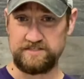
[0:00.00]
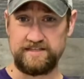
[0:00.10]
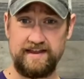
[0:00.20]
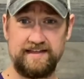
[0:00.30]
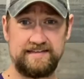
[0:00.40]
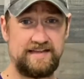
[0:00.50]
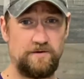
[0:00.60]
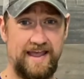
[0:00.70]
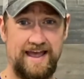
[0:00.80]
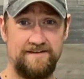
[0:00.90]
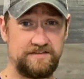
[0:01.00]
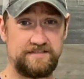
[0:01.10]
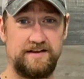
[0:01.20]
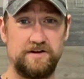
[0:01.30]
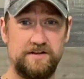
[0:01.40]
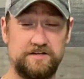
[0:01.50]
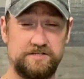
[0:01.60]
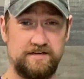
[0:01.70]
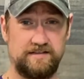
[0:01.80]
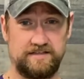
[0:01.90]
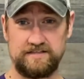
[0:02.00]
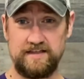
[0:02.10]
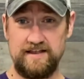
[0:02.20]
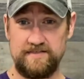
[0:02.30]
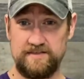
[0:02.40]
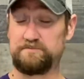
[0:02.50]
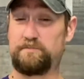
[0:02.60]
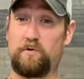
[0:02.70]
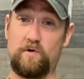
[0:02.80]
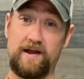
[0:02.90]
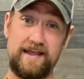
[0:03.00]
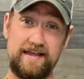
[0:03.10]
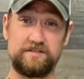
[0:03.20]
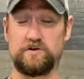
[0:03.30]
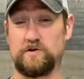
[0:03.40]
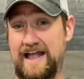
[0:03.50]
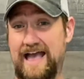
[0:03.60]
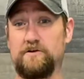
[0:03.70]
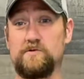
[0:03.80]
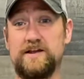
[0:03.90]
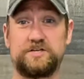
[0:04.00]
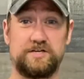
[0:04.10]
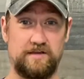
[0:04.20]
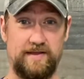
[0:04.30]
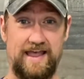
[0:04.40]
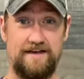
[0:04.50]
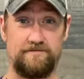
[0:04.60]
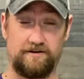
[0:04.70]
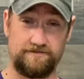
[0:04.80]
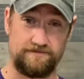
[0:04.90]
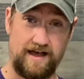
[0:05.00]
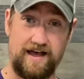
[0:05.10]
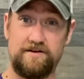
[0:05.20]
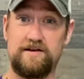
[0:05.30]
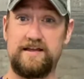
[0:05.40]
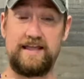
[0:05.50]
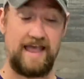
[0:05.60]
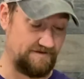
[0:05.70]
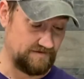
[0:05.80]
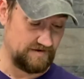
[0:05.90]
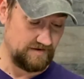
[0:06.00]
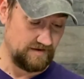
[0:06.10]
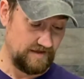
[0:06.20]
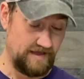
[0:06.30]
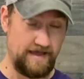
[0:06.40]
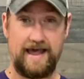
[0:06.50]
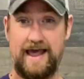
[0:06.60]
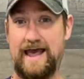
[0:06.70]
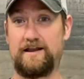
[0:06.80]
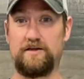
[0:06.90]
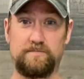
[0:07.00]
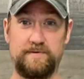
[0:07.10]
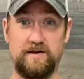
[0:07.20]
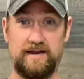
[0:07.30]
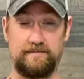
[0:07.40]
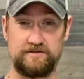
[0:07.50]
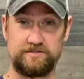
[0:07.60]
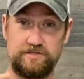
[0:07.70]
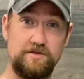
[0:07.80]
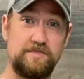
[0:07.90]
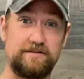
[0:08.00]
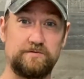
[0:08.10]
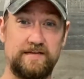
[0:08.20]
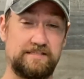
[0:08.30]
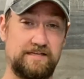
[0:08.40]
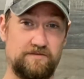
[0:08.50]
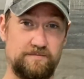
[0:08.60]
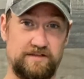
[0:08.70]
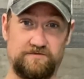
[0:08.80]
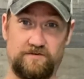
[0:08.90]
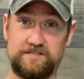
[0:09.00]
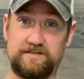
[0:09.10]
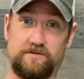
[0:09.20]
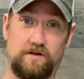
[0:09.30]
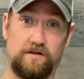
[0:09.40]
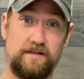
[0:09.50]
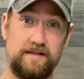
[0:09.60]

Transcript: thing is that we have this introduction, this praise or adoration that we have. Our Father in heaven, hallowed be your name. There's two things we can see from this. First of all,